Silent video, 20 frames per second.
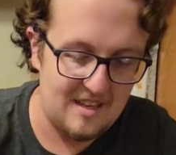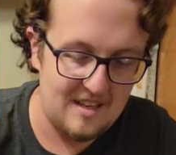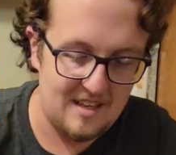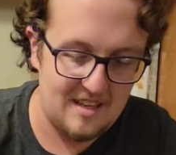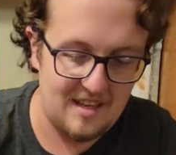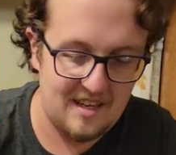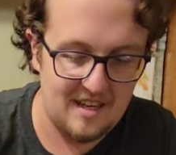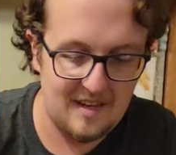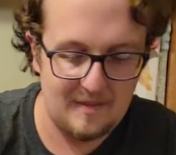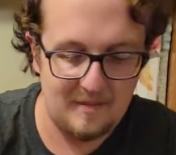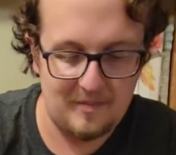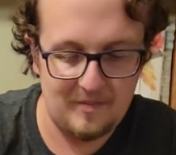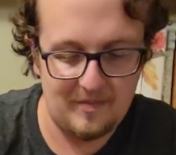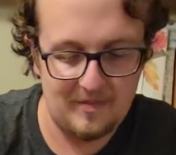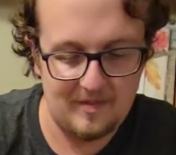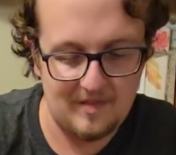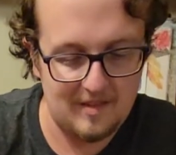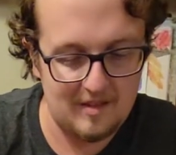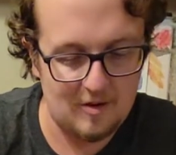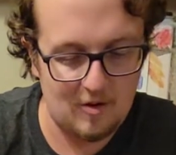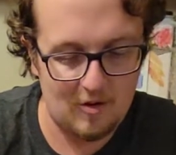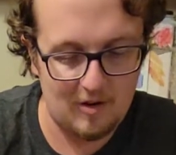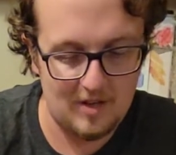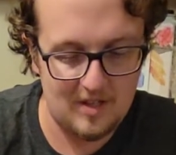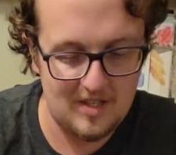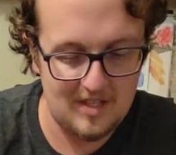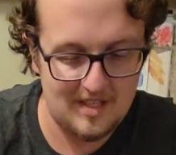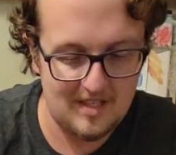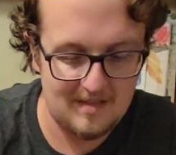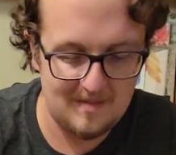Of
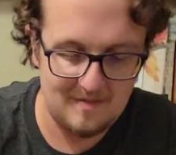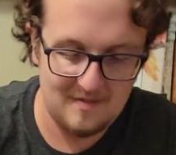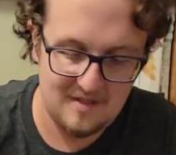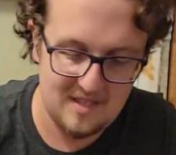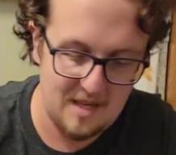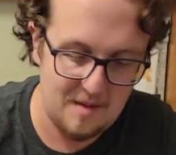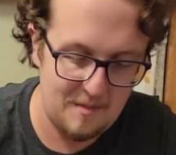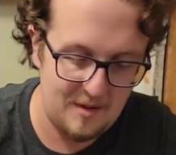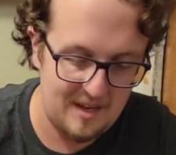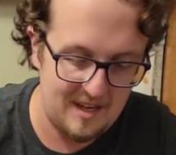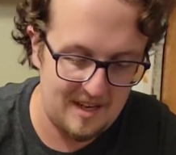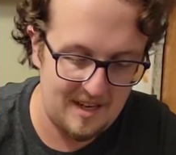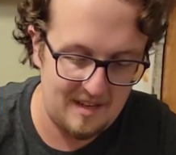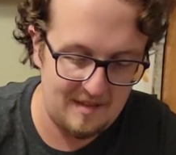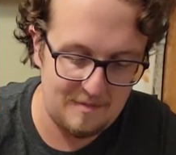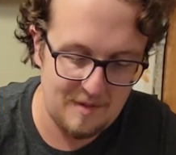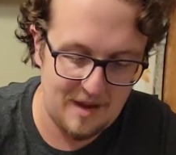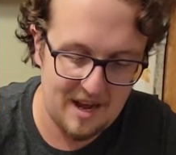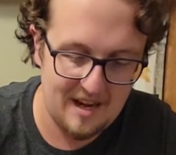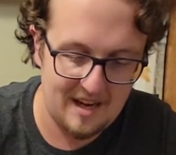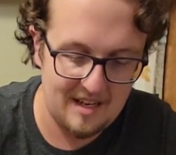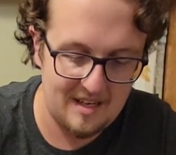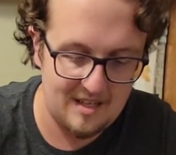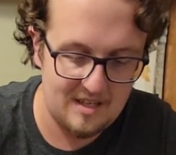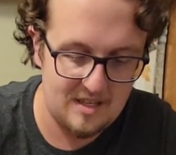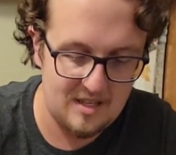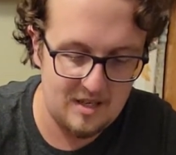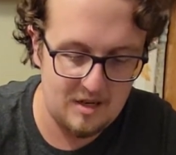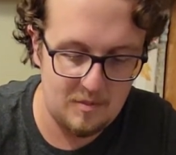course, DPE package,